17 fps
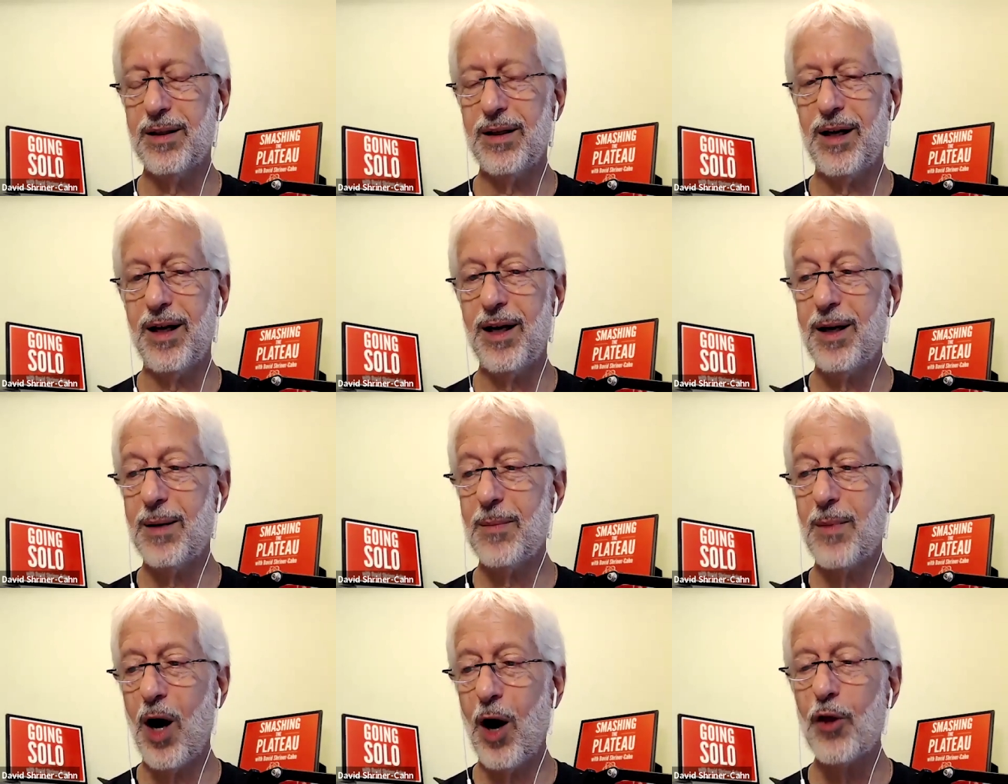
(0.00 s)

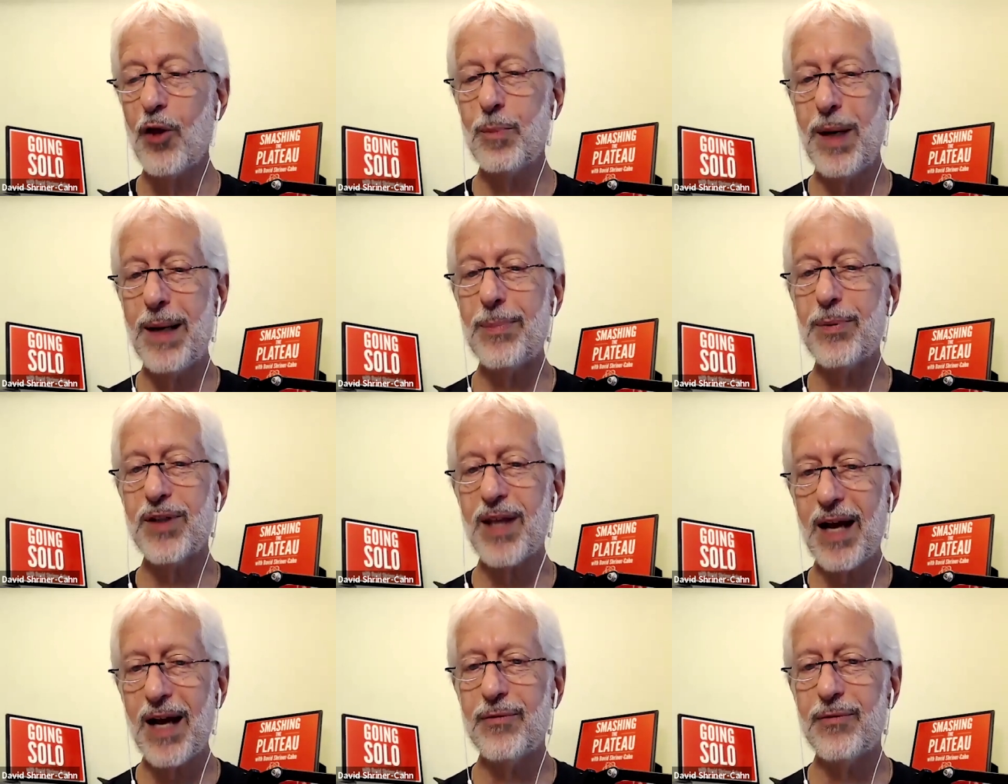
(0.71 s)
um, other people
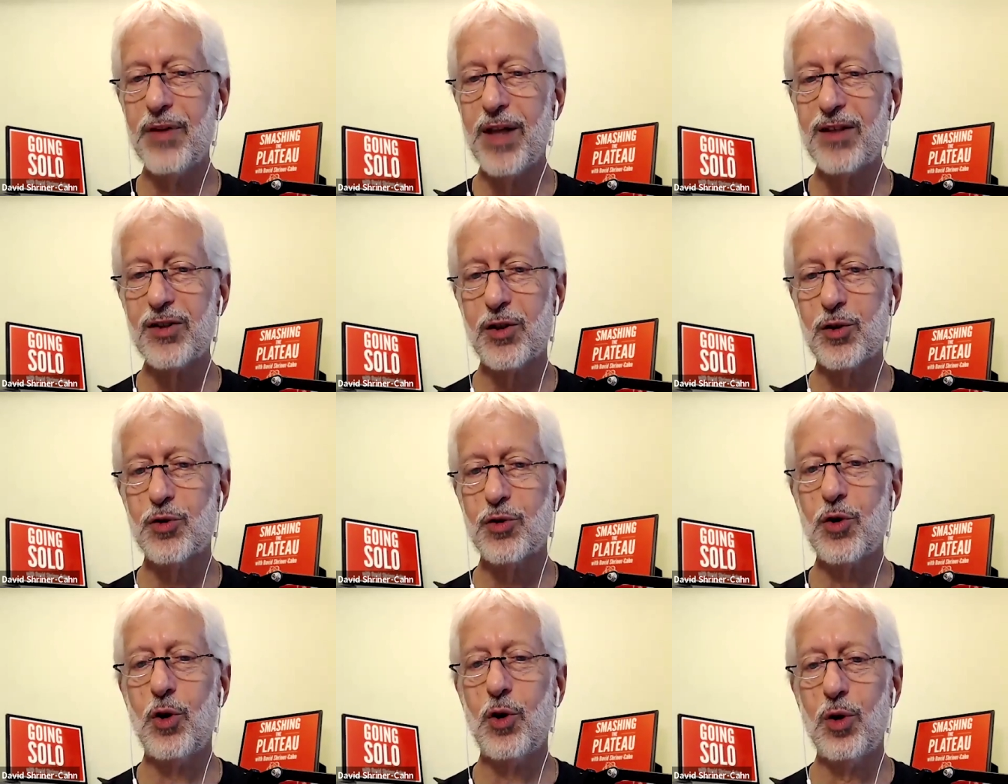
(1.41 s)
to have less
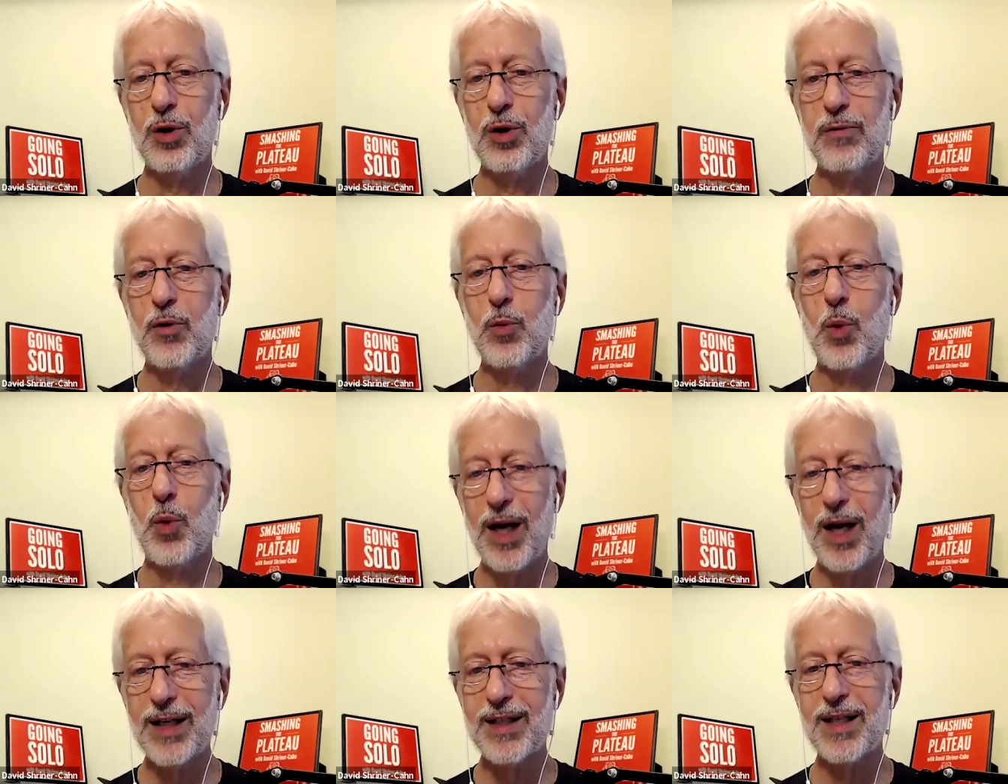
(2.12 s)
control over
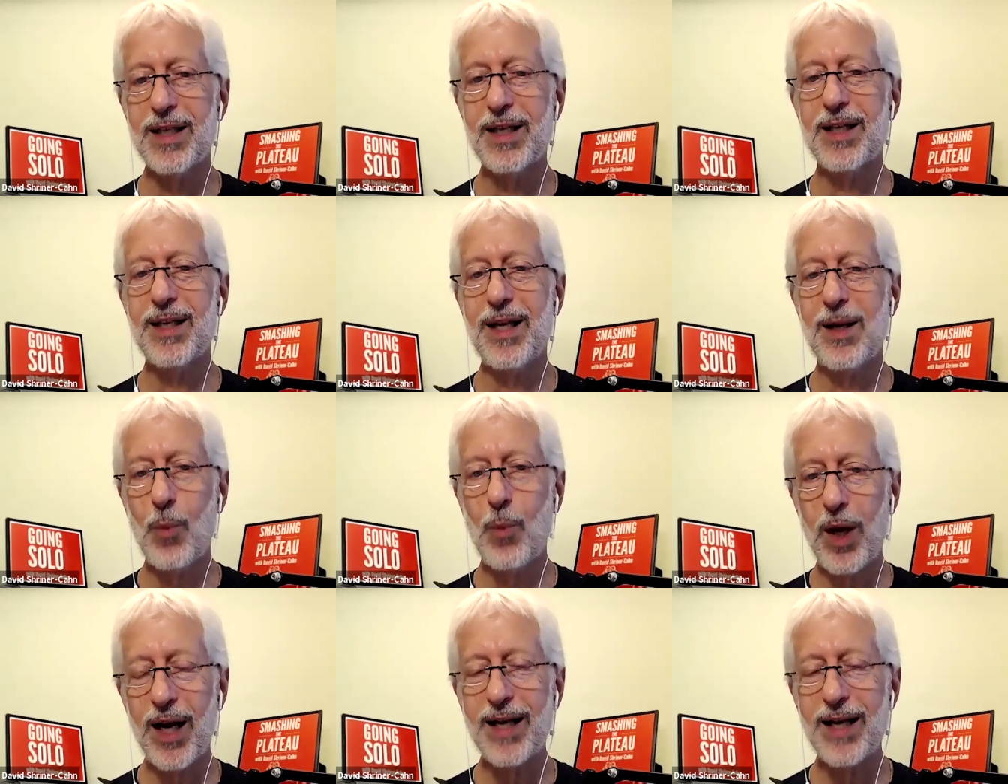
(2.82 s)
what I did and
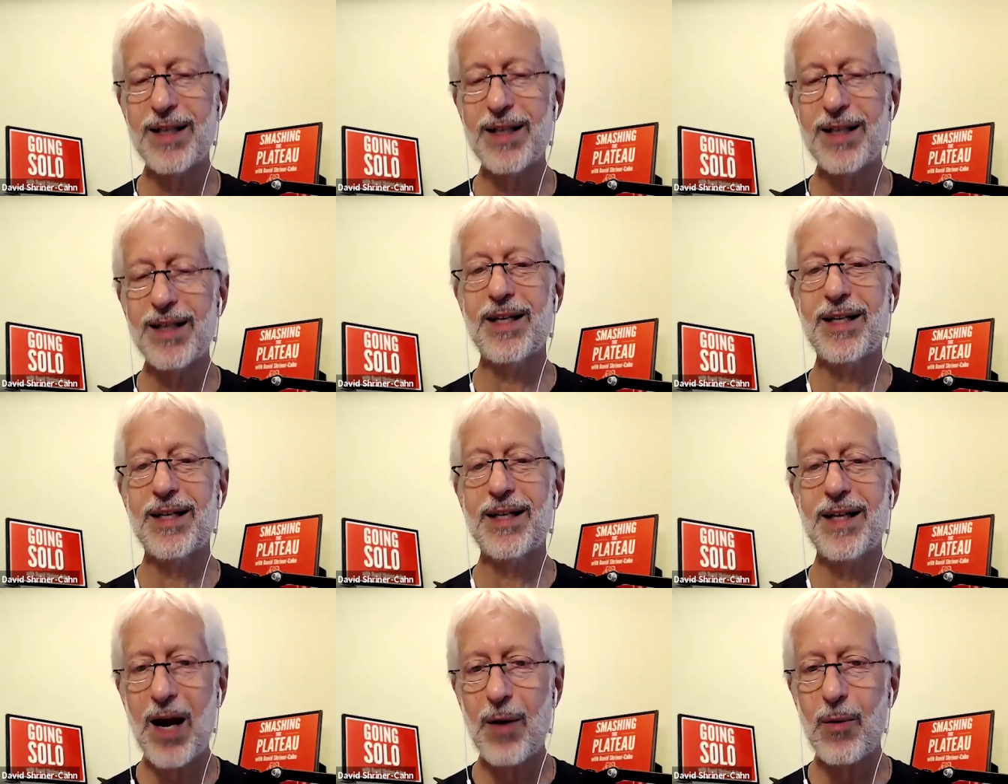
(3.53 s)
when I did
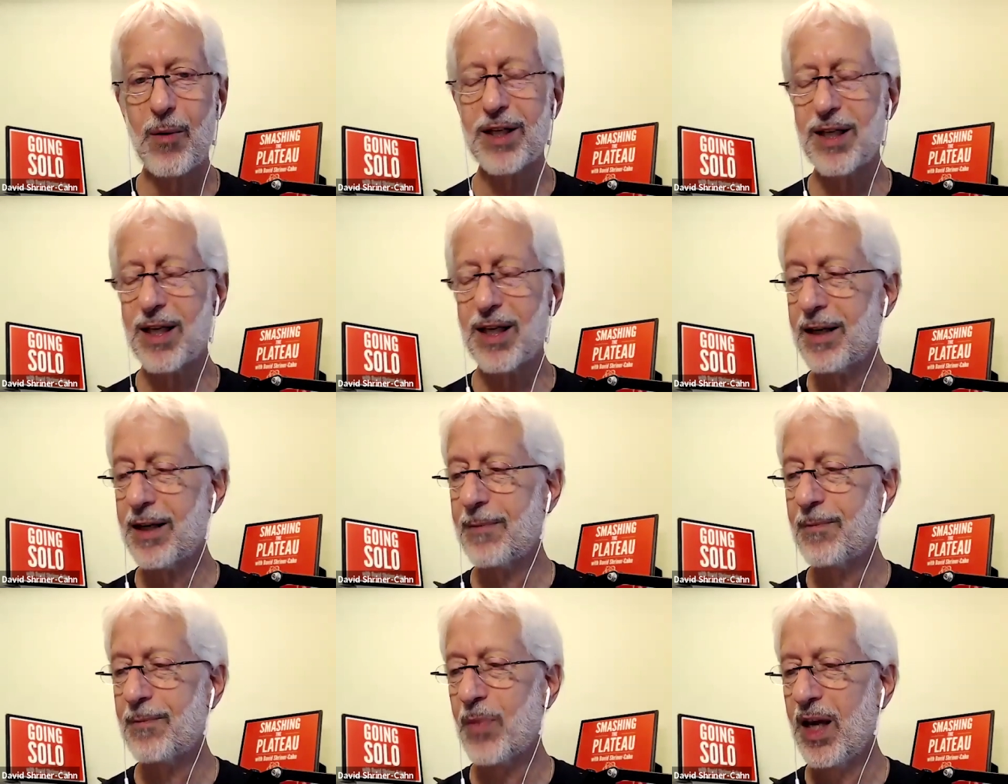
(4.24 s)
it and how I did
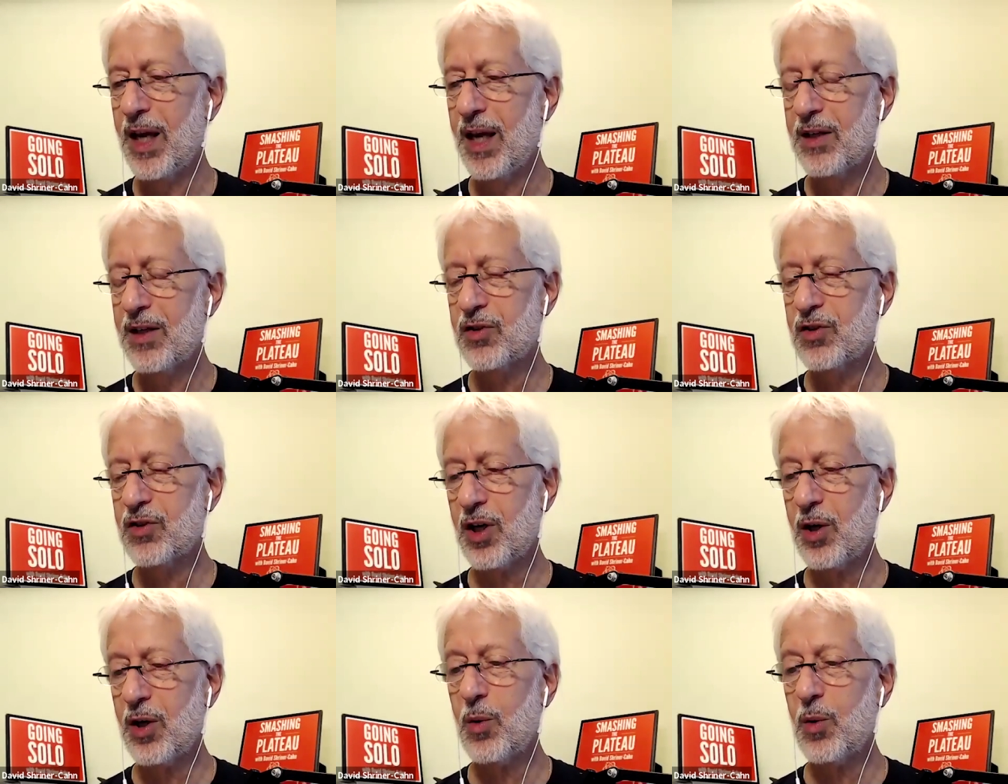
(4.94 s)
it.
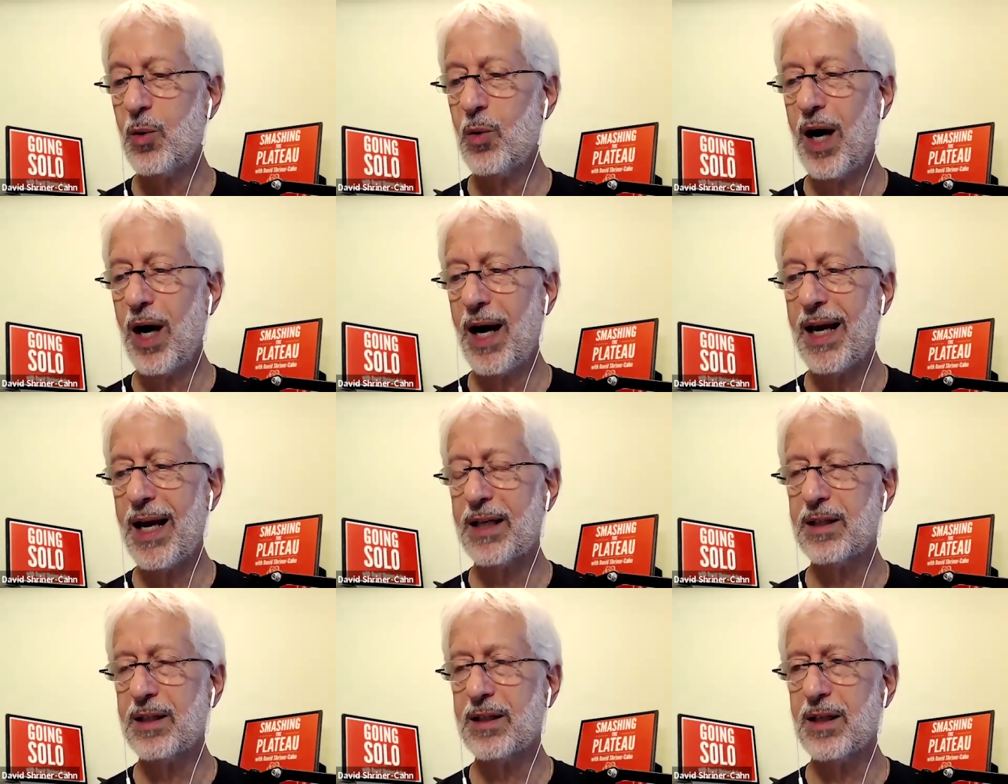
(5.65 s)
So I
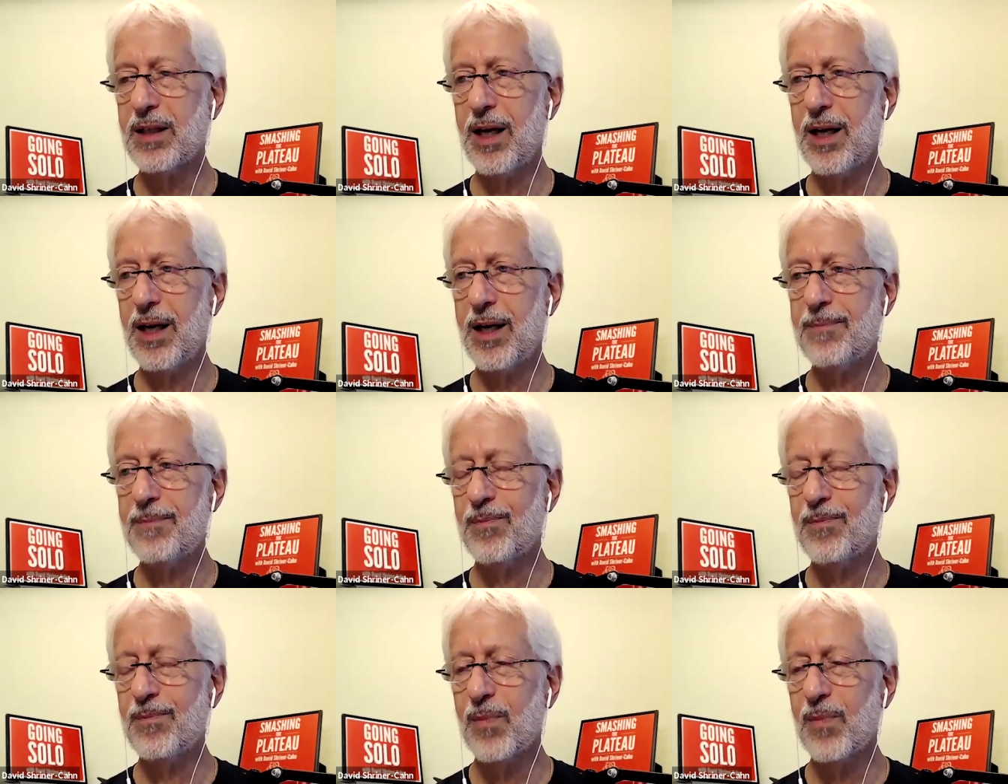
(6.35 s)
had,
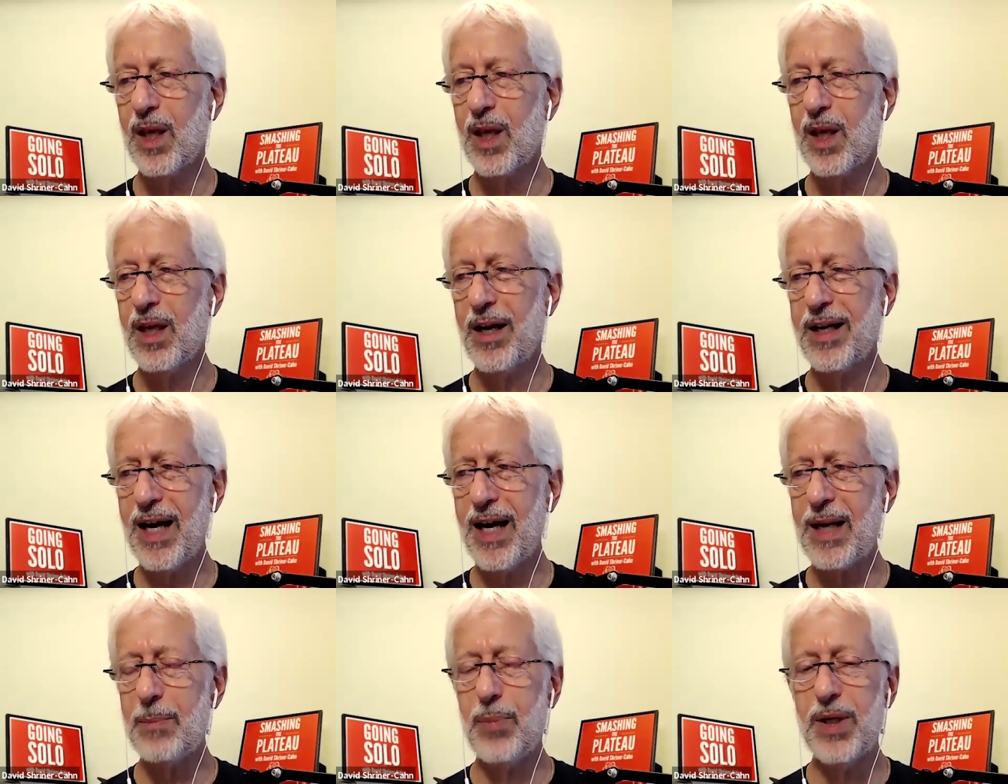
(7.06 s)
um, you know, I
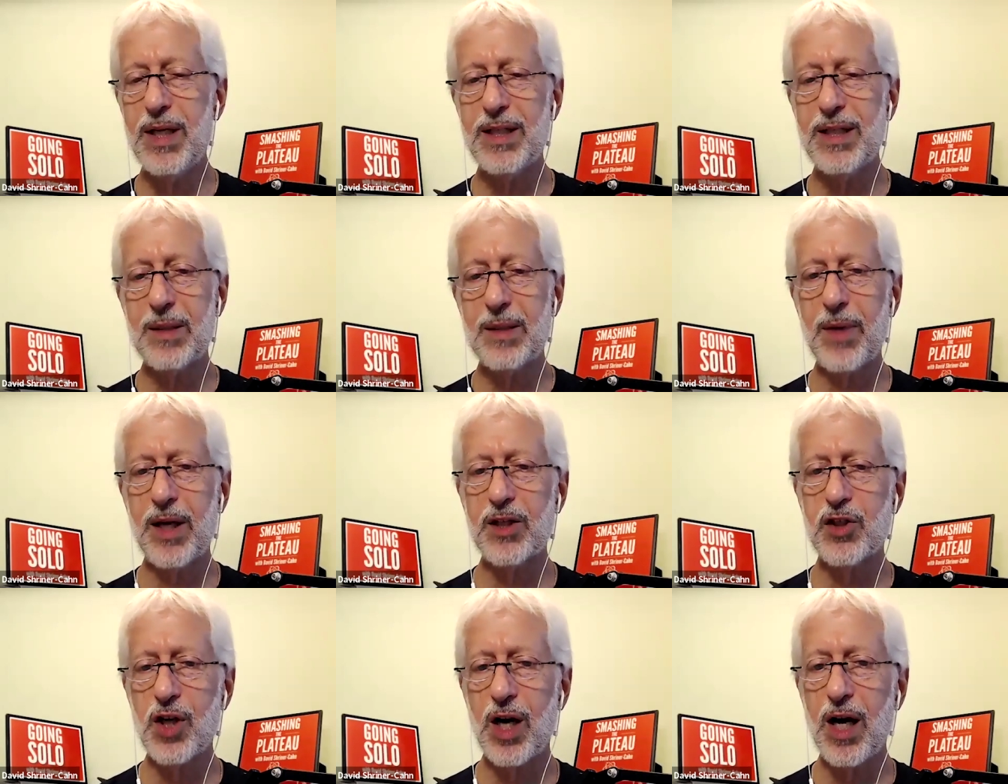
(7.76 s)
kind of peaked in
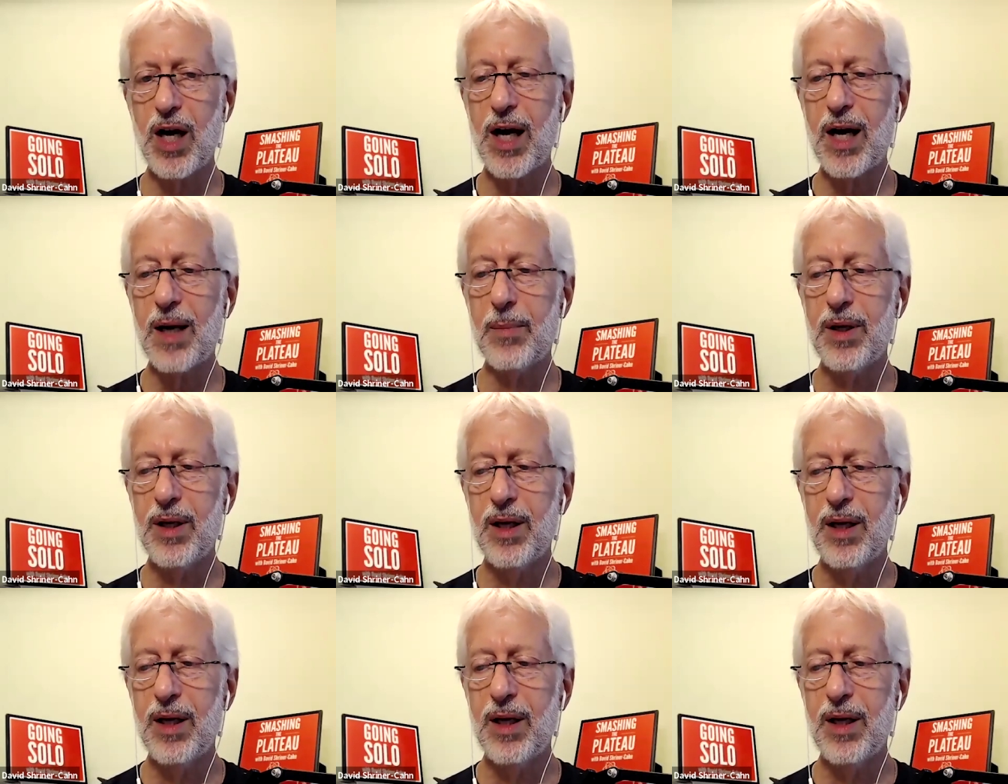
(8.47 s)
my job